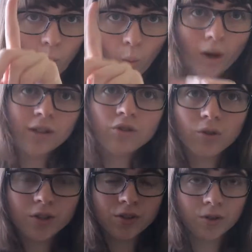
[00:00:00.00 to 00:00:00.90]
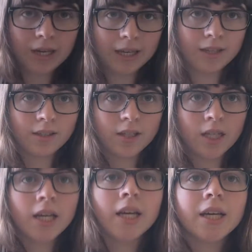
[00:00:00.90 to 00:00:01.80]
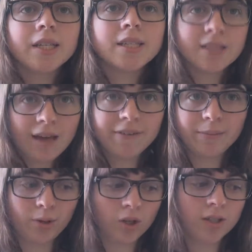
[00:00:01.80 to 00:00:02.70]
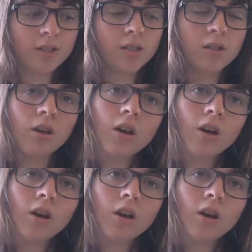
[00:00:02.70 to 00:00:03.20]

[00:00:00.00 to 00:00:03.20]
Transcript: 1 short story, 7 books,